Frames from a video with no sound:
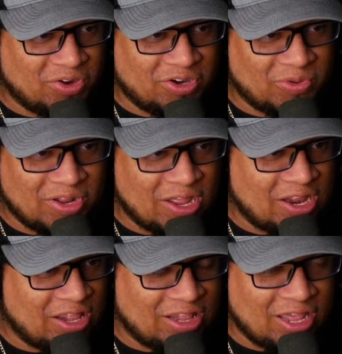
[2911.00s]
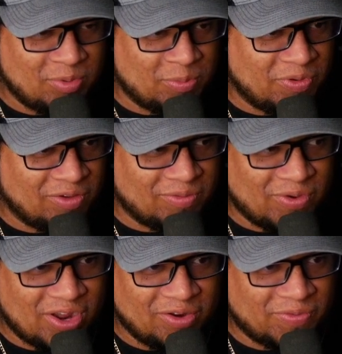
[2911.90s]
a lot of people give them
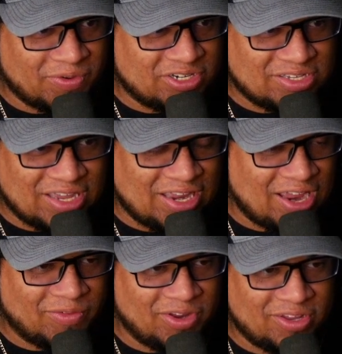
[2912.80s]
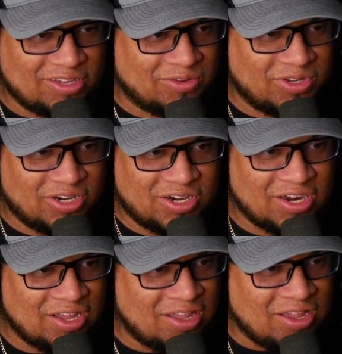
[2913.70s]
credit for. Just like every single year,
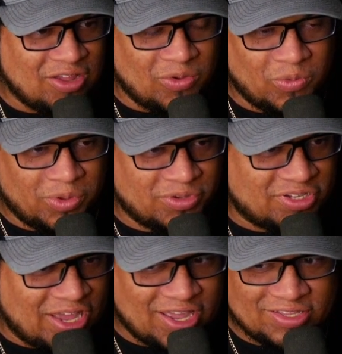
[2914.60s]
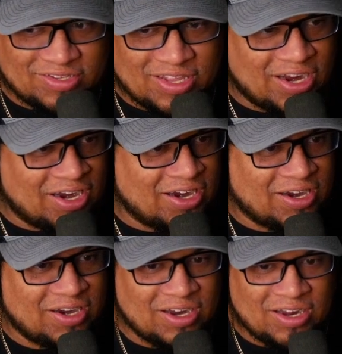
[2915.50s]
Will Stein's
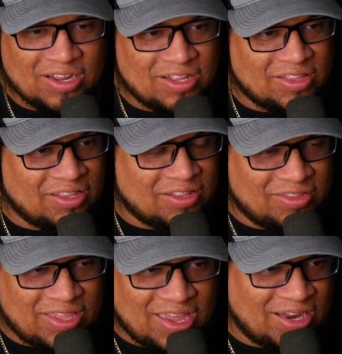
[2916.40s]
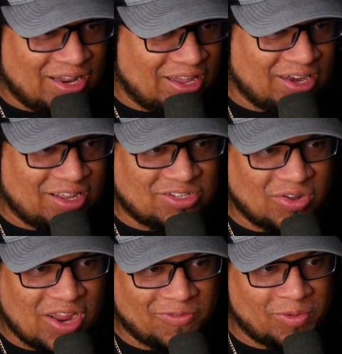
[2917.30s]
there. Dan Lanning's going to
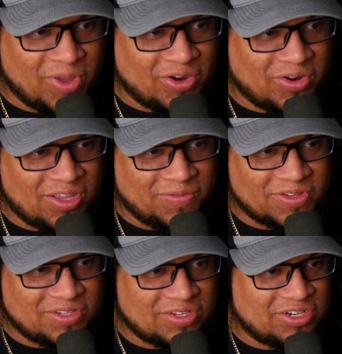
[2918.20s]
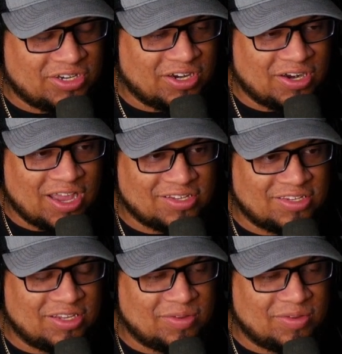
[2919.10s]
have a better defense this year. I see